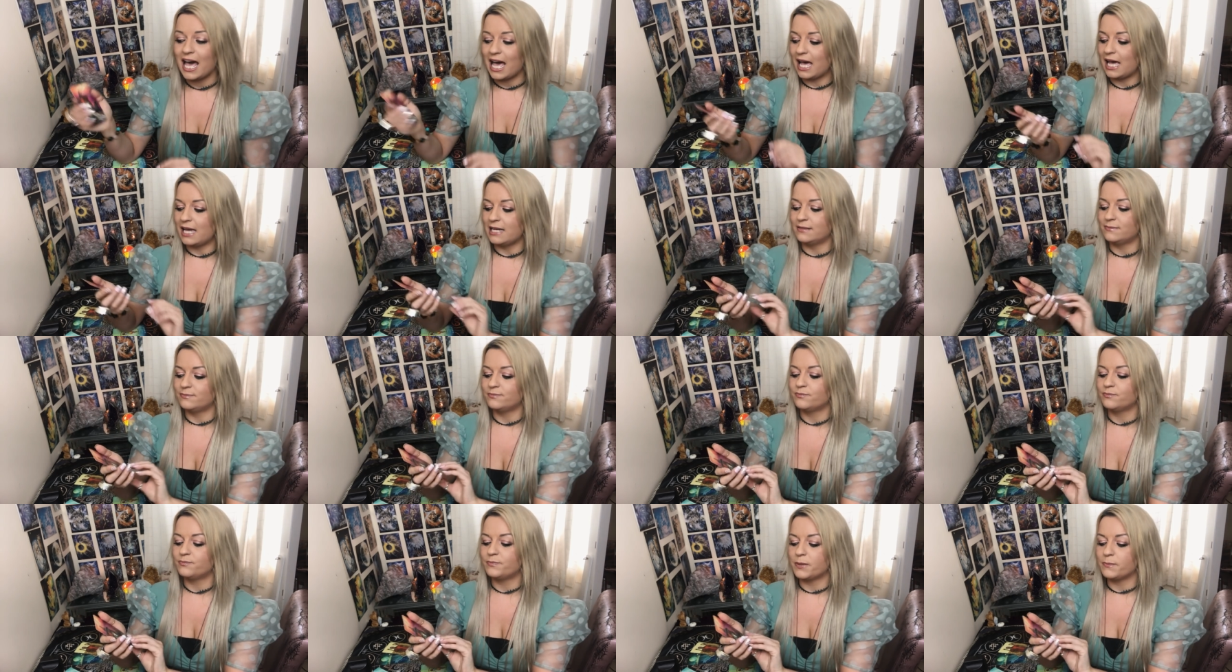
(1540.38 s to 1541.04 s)

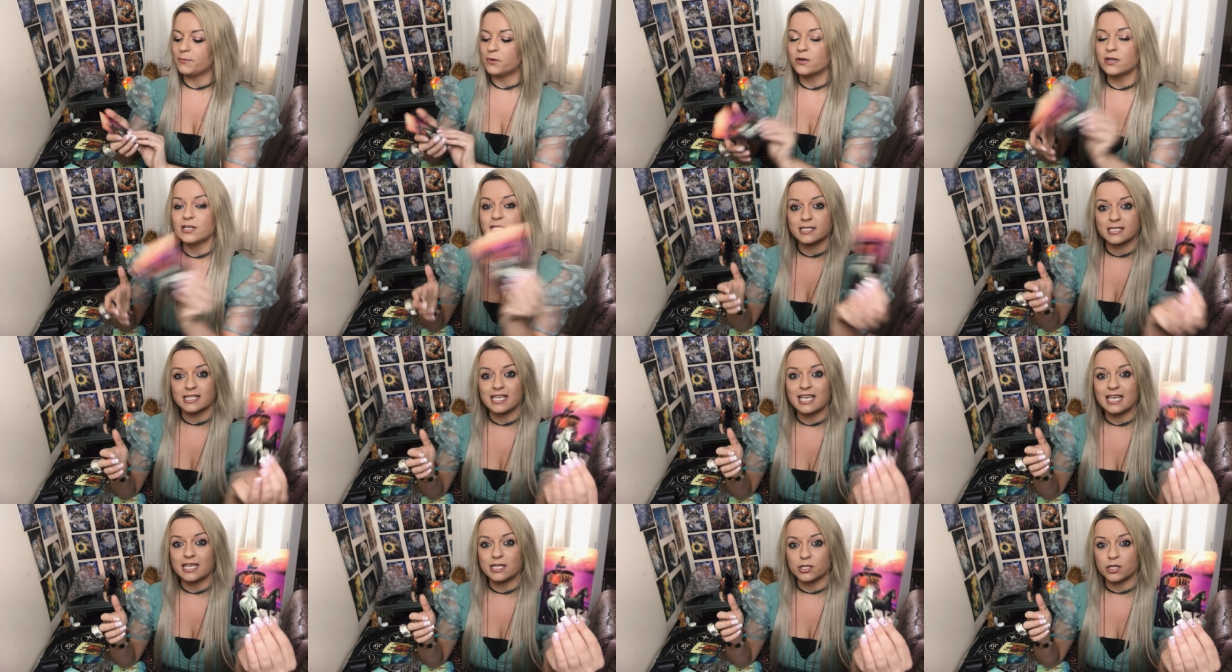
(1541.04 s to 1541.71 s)
um, but point
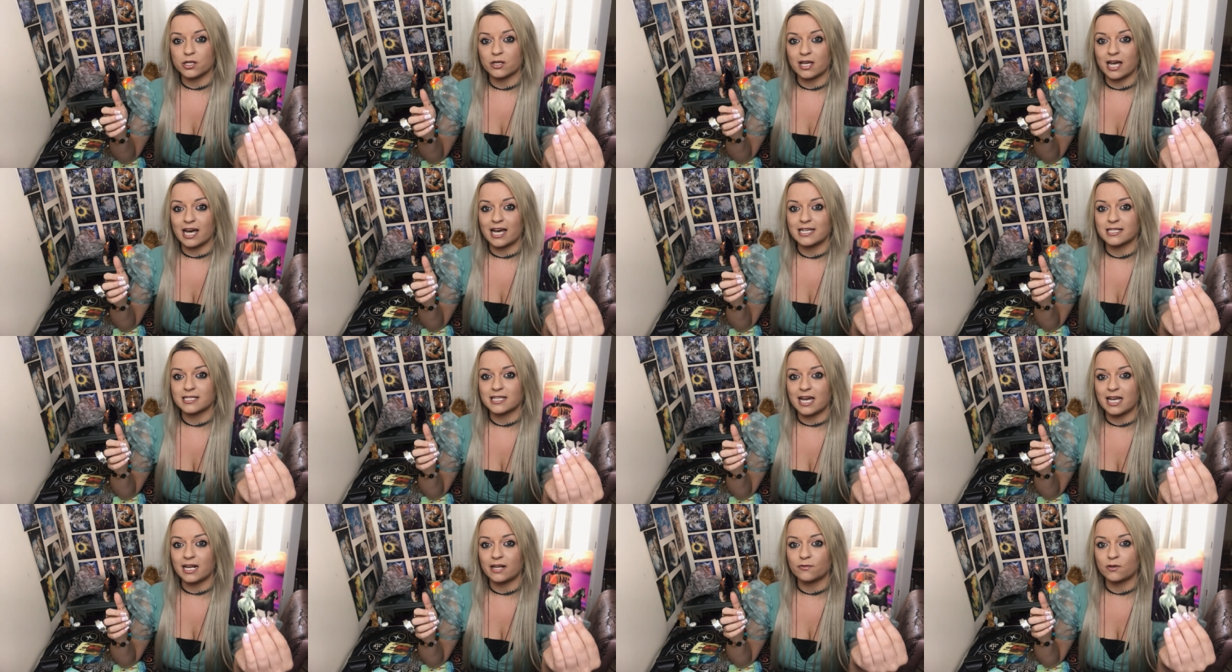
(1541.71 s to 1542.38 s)
C is you guys
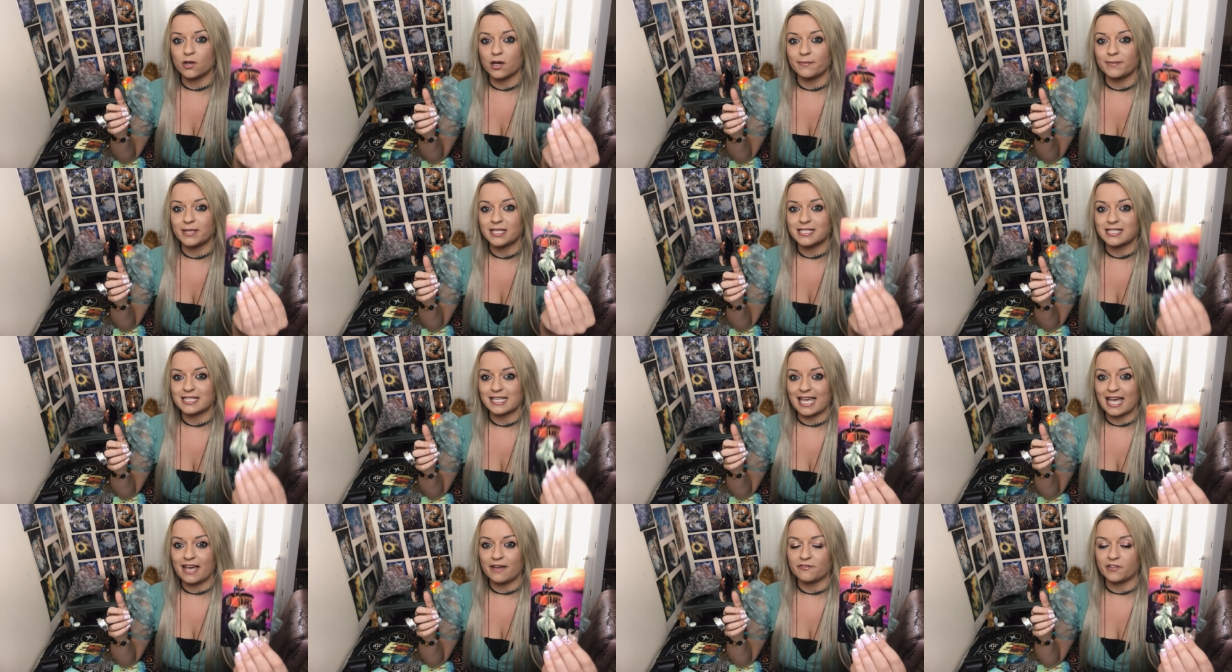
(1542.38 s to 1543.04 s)
kind of coming
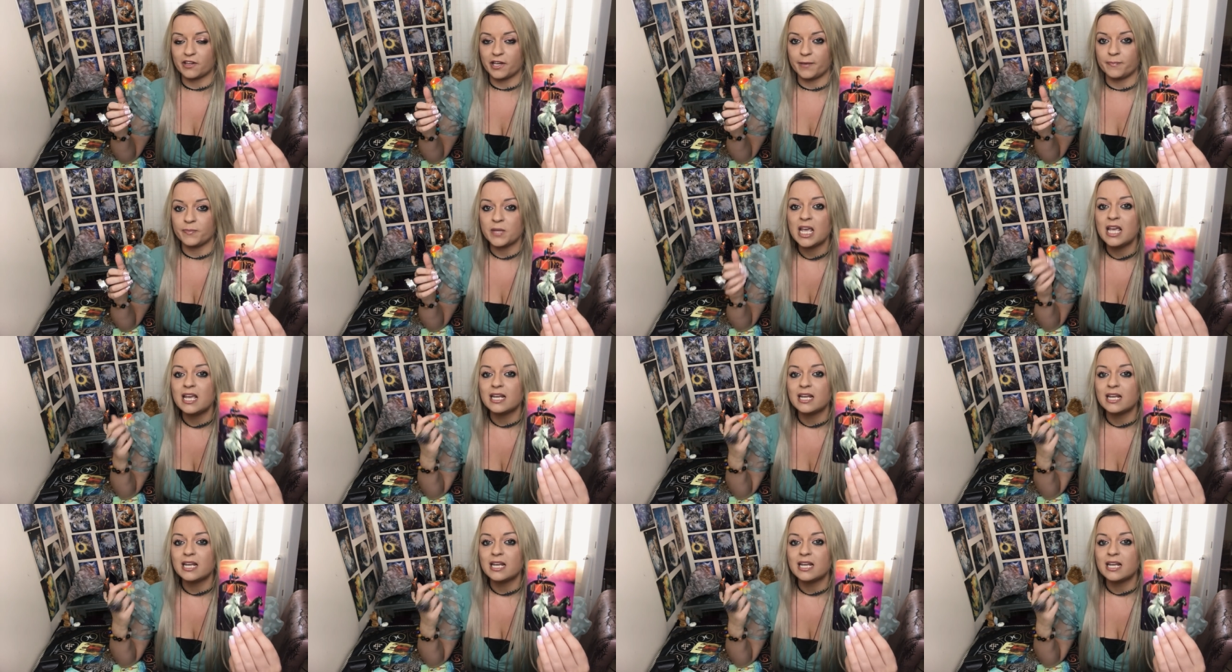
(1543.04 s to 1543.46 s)
together.